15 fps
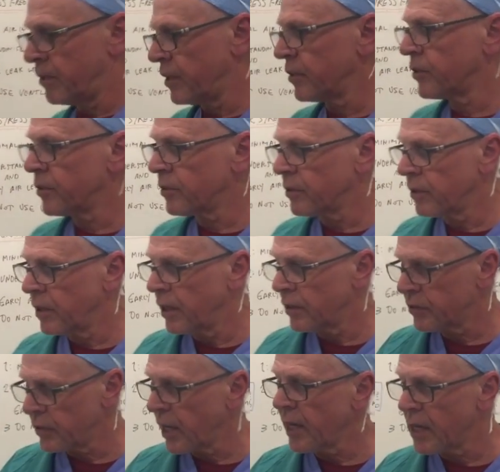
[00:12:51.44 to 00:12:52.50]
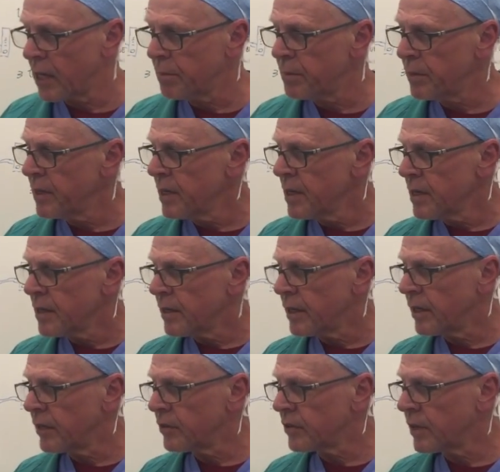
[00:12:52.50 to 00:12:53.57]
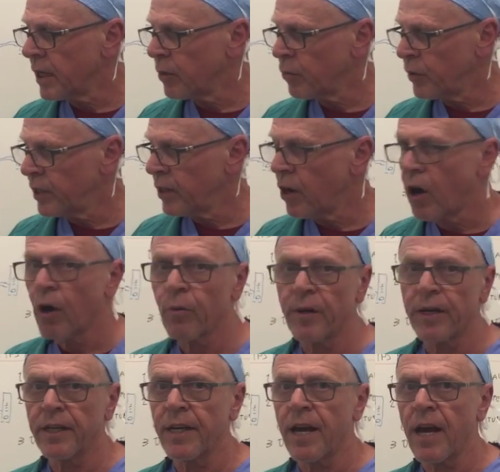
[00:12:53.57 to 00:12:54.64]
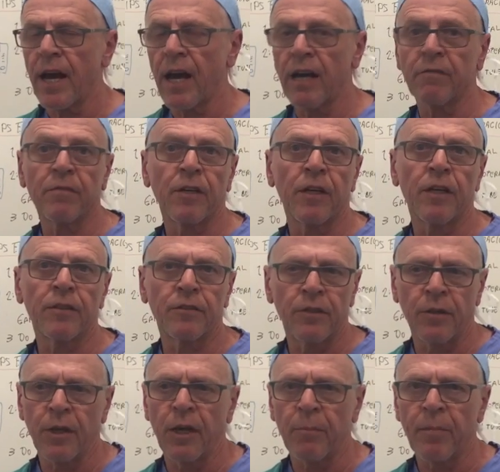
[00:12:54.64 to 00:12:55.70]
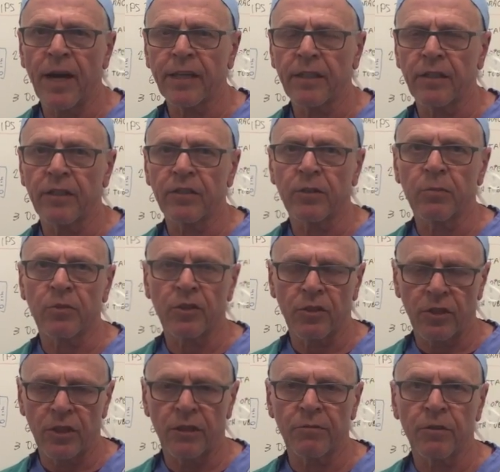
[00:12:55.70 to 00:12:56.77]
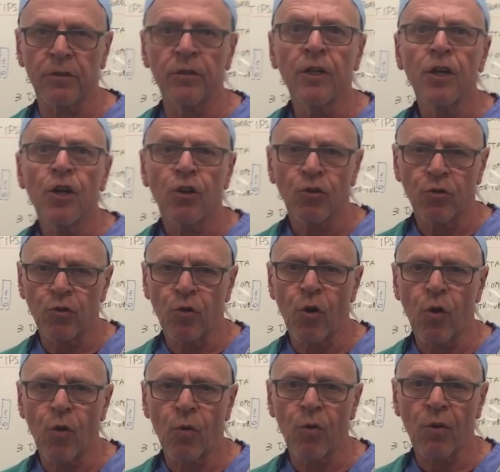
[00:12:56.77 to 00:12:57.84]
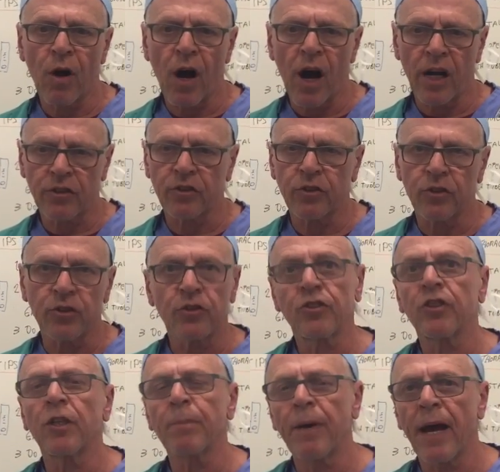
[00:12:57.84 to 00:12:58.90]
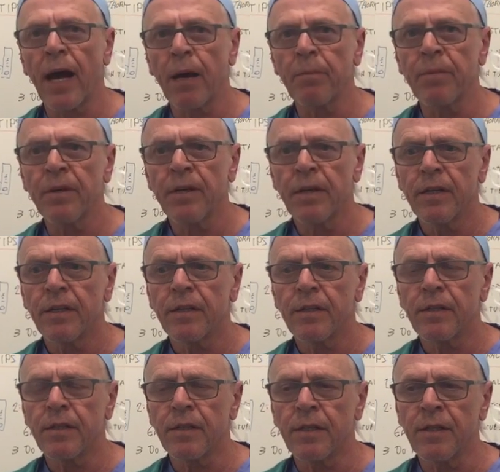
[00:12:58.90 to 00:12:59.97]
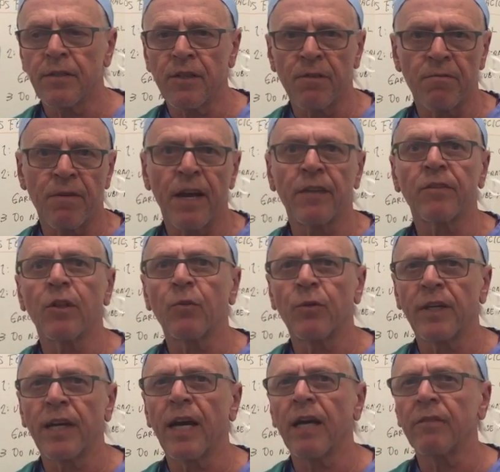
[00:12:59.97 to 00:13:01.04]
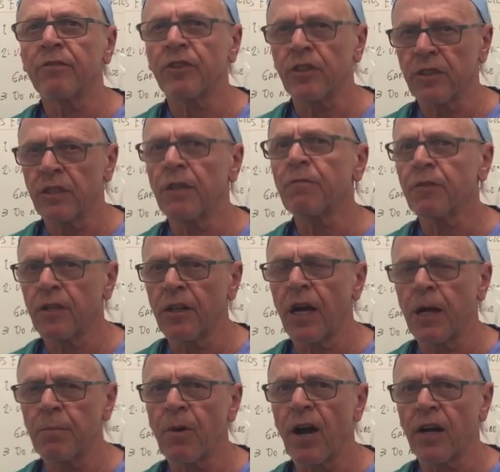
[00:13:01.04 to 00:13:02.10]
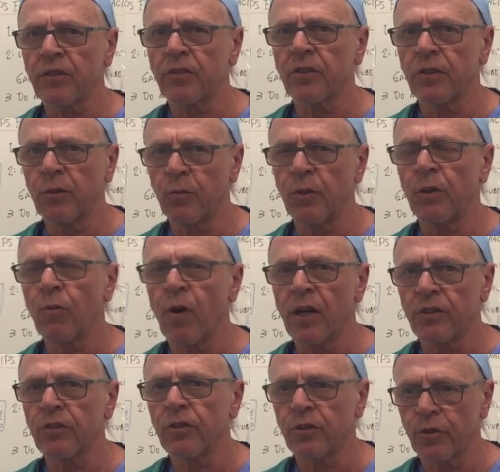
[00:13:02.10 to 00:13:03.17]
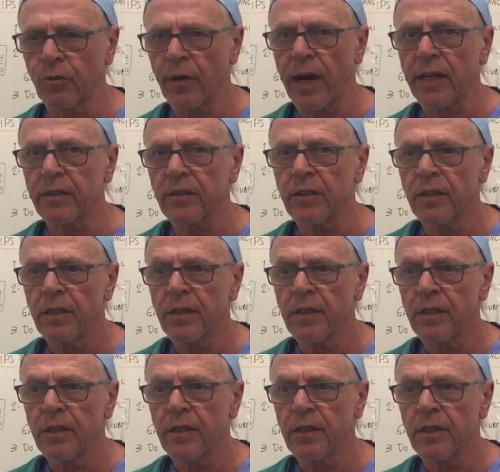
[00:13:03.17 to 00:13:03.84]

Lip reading: this setup is that we already have a mechanism to deliver low oxygen CPAP in the event that we have significant hypoxia that we want to correct.